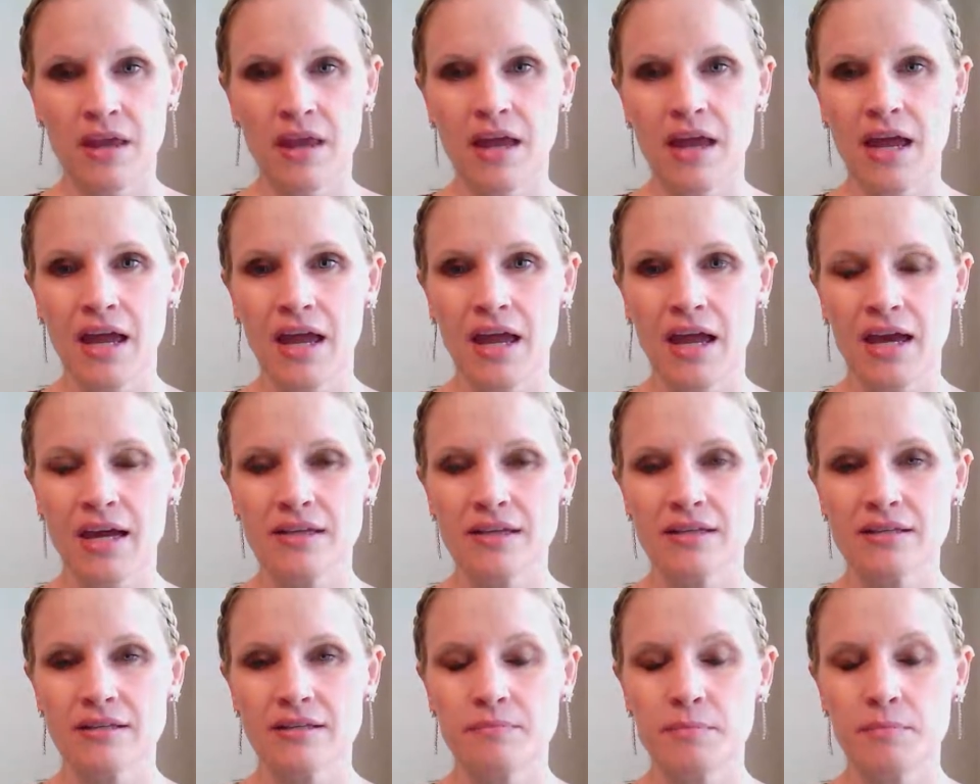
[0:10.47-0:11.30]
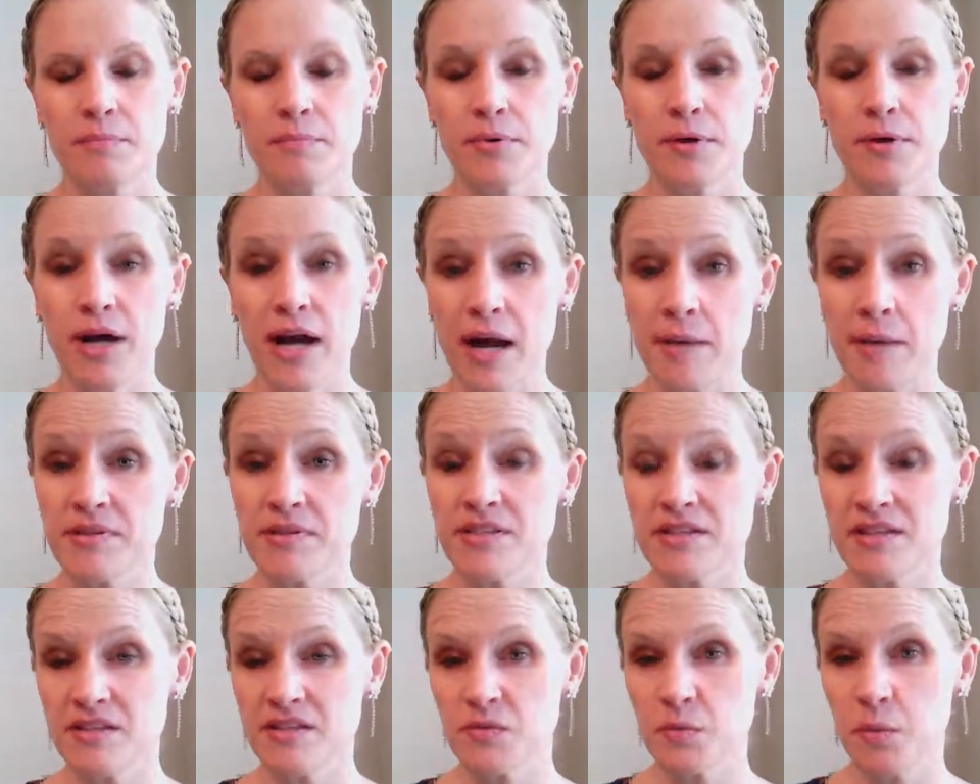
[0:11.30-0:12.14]
and perhaps
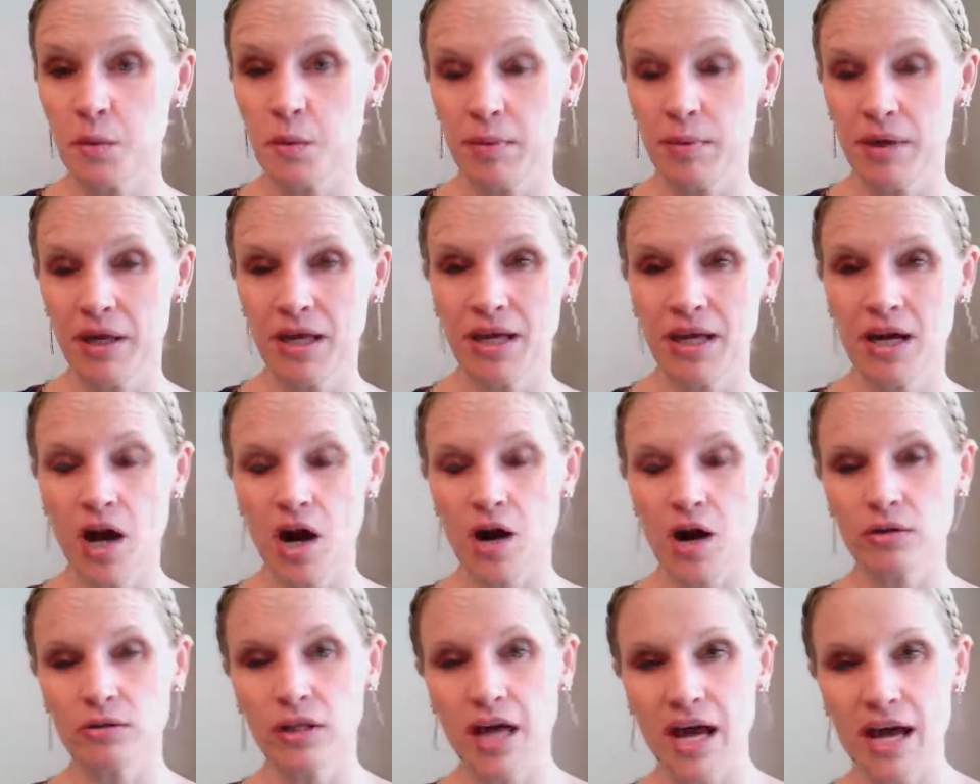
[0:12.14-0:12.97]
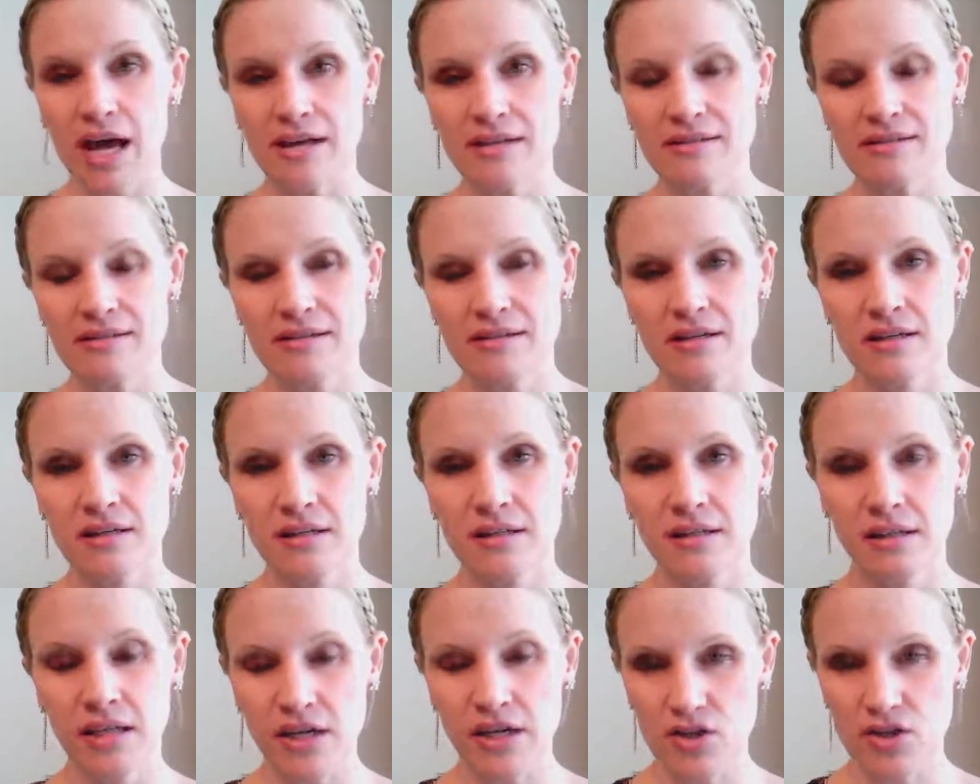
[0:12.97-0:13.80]
this will be our last
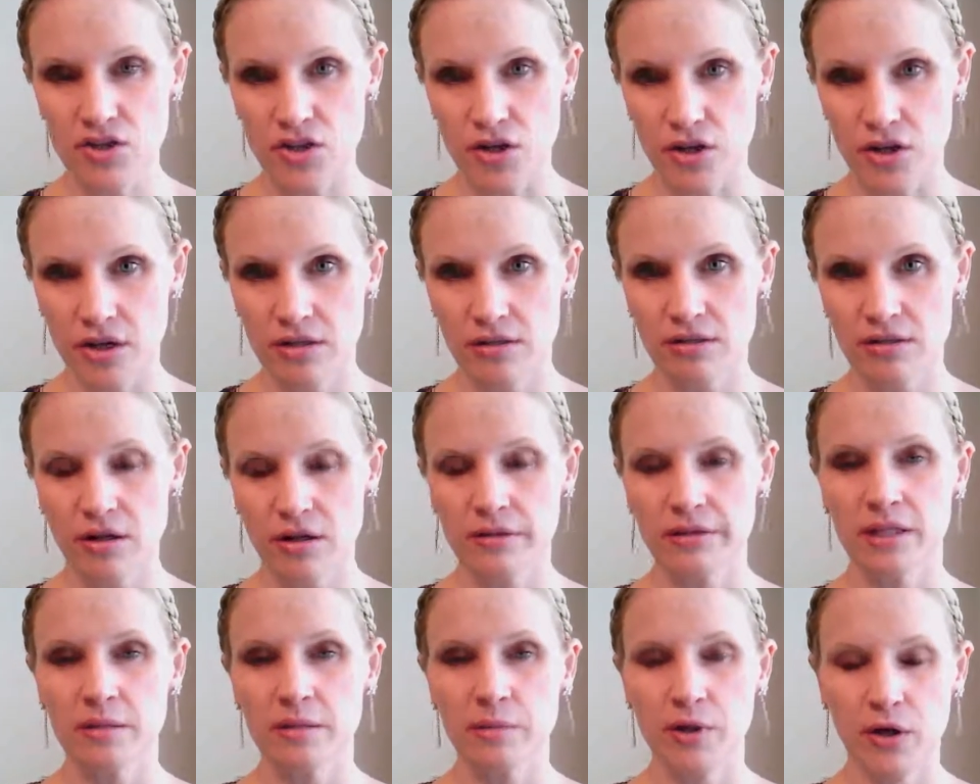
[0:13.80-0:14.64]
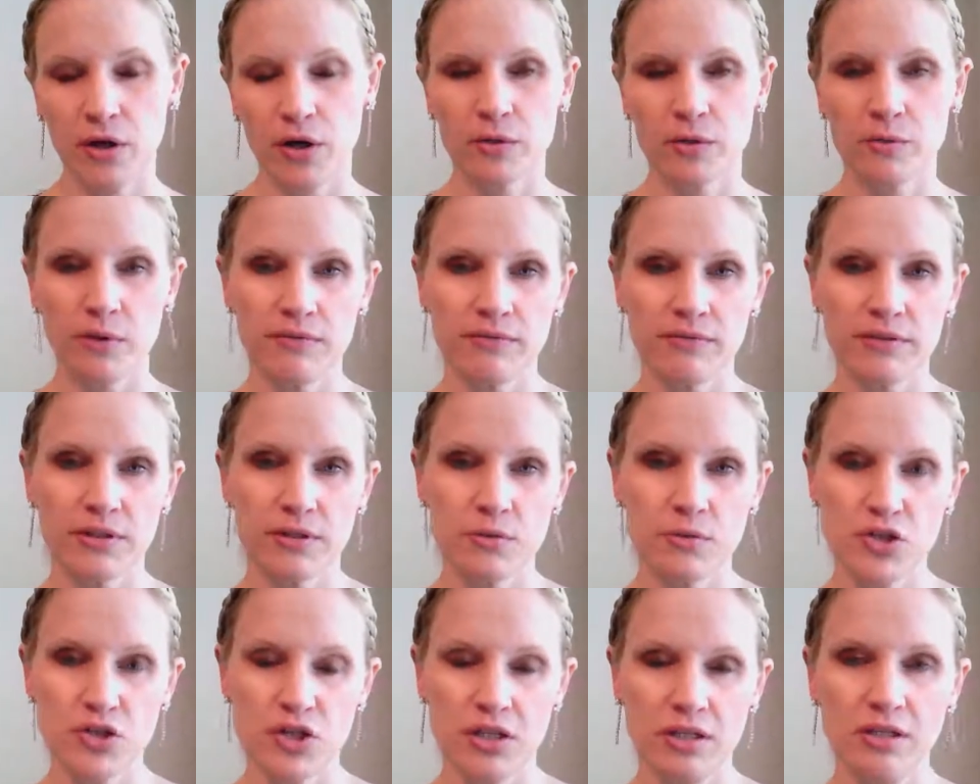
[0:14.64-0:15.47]
lecture on the American
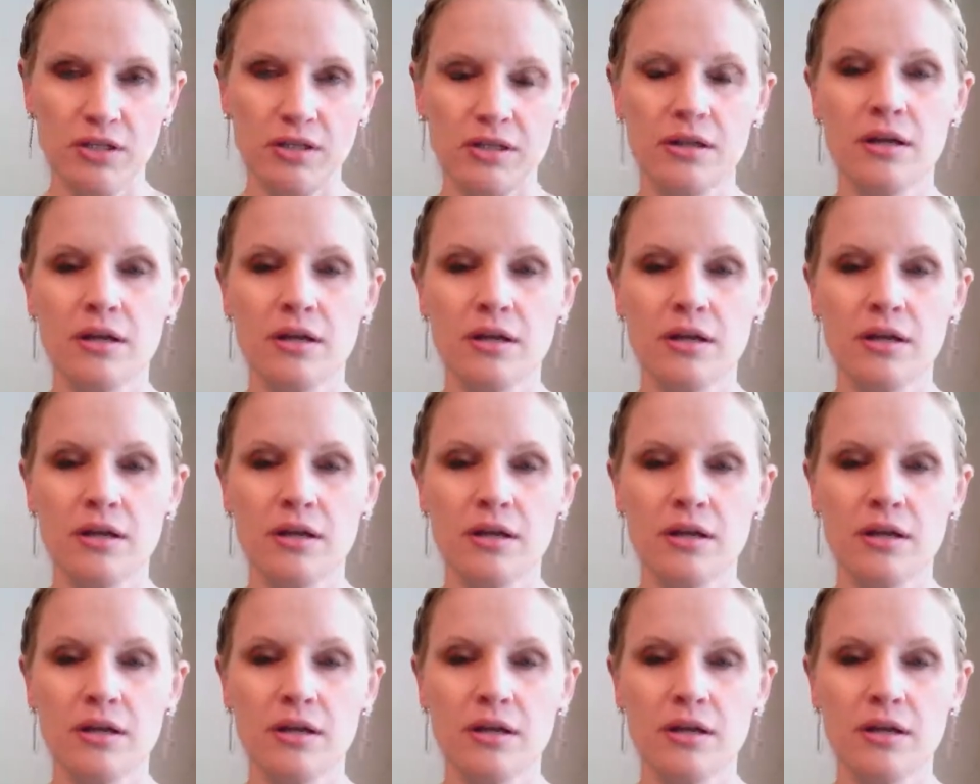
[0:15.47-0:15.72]
Revolution,